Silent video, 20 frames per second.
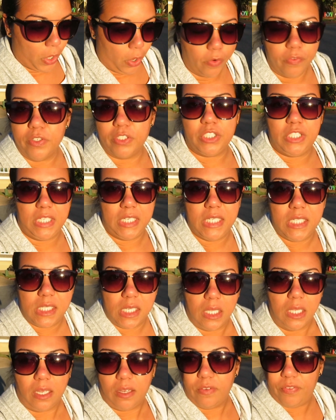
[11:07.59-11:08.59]
overseas
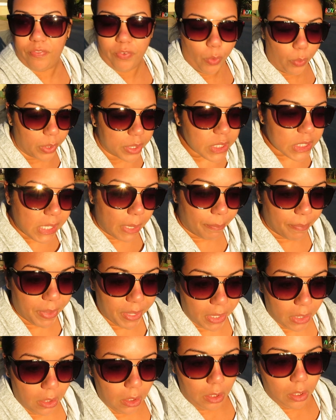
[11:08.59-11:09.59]
at like 4
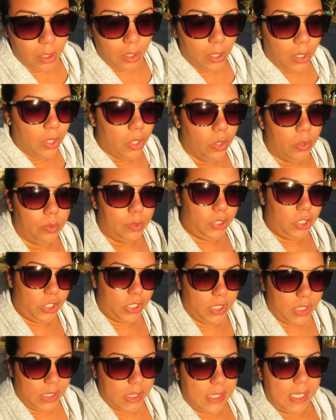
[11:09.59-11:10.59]
something, which
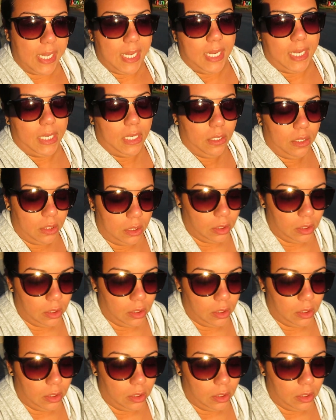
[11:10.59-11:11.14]
is insane.